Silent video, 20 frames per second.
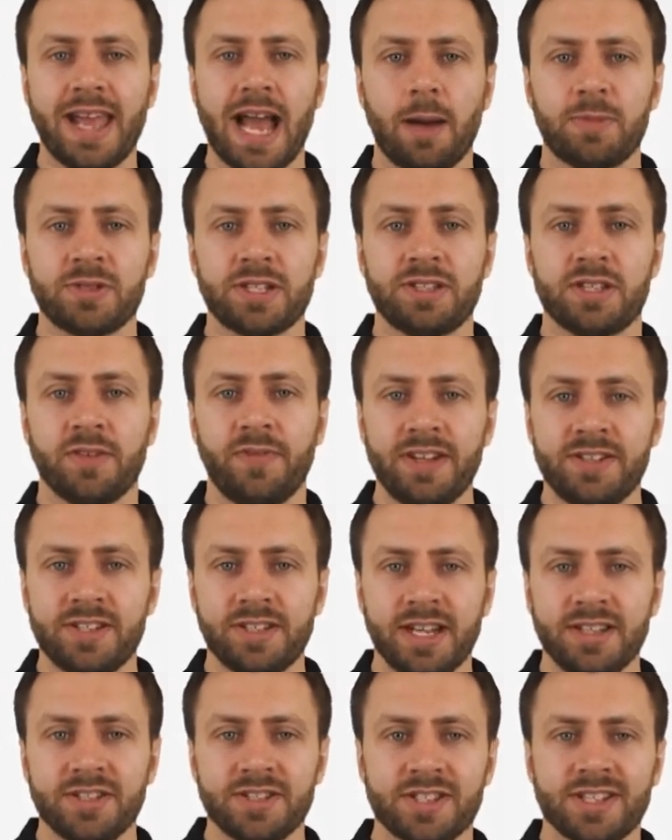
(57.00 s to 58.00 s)
the absence of
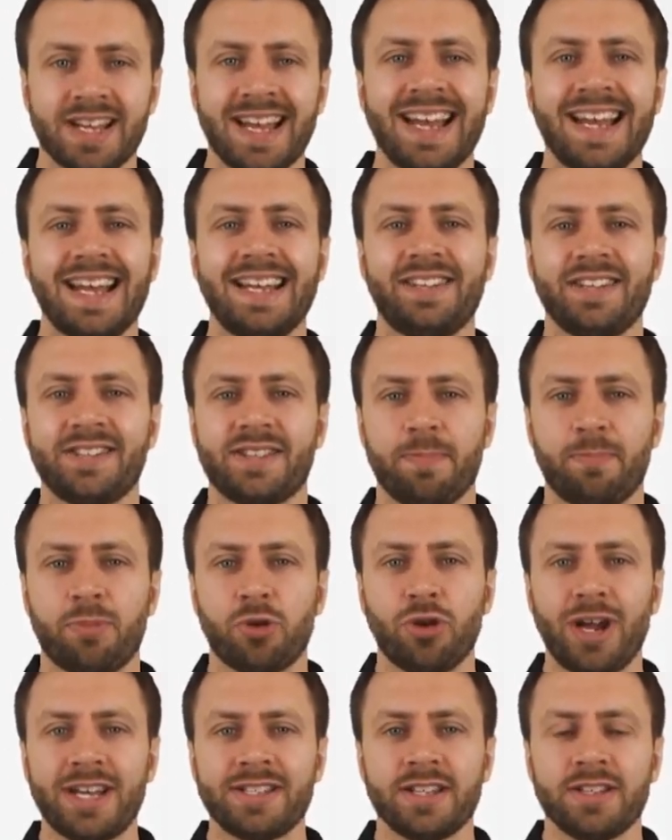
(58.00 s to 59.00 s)
incidents, it is the
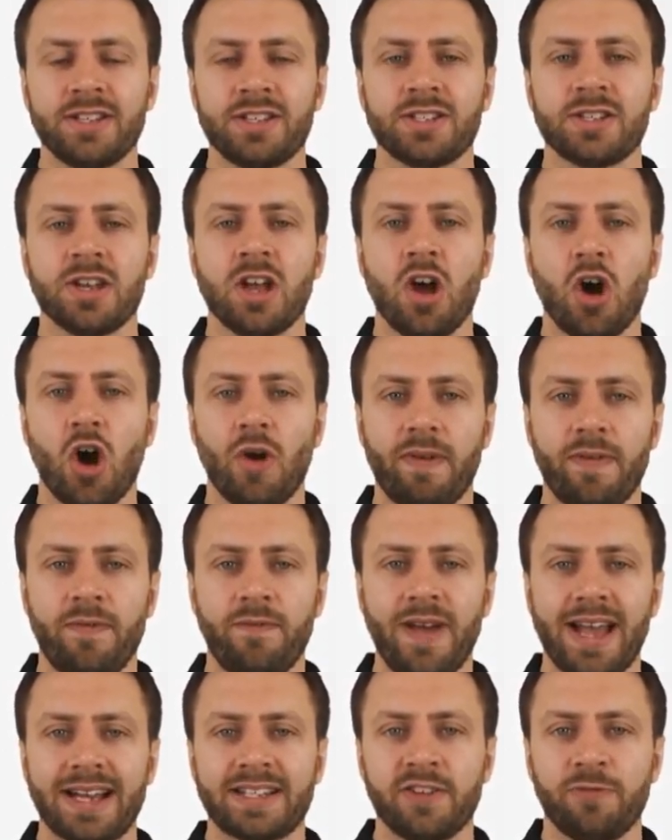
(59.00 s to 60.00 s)
presence of
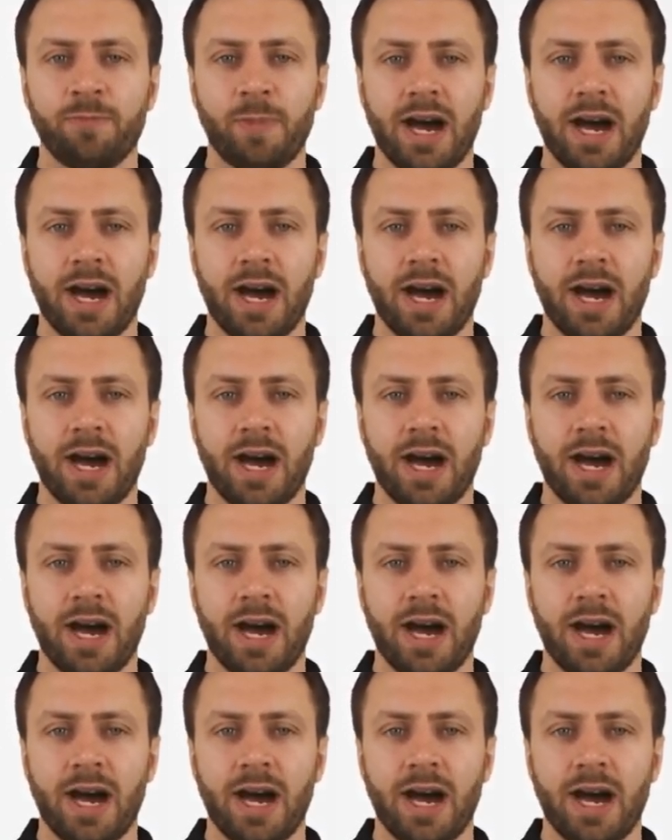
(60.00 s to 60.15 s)
effective